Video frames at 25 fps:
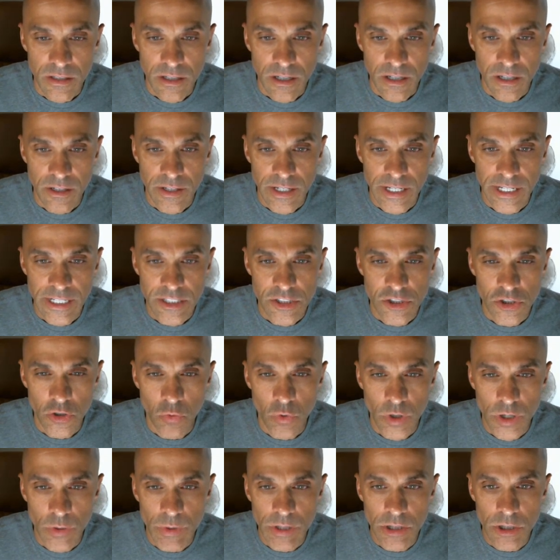All right. So
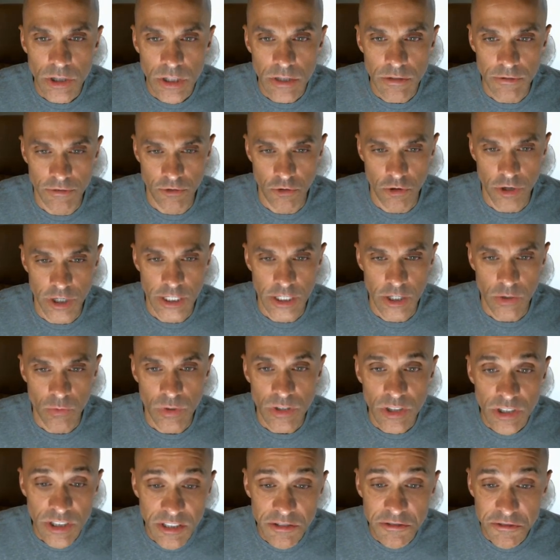what are we looking for here? We're
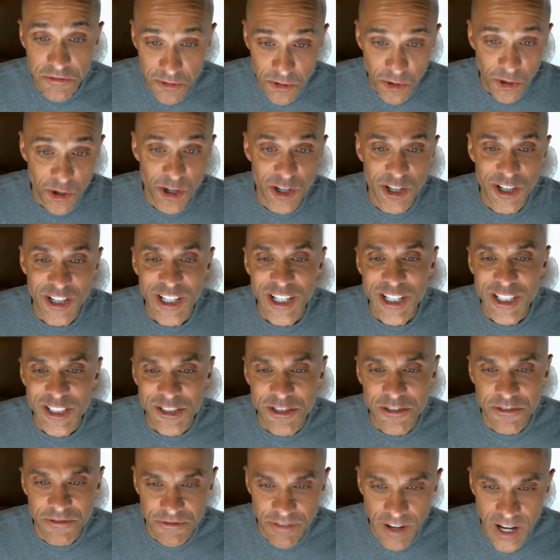looking
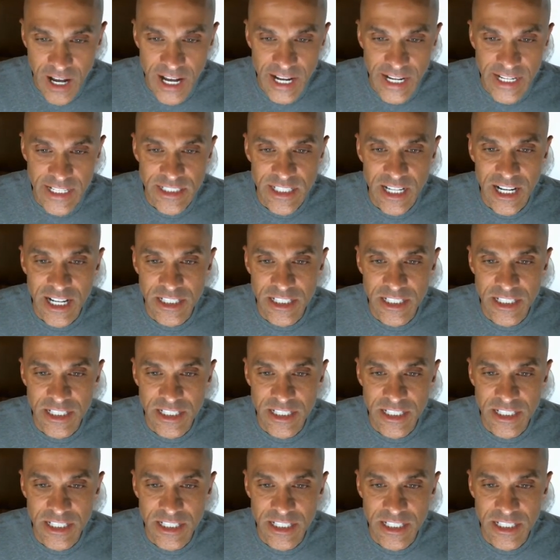to find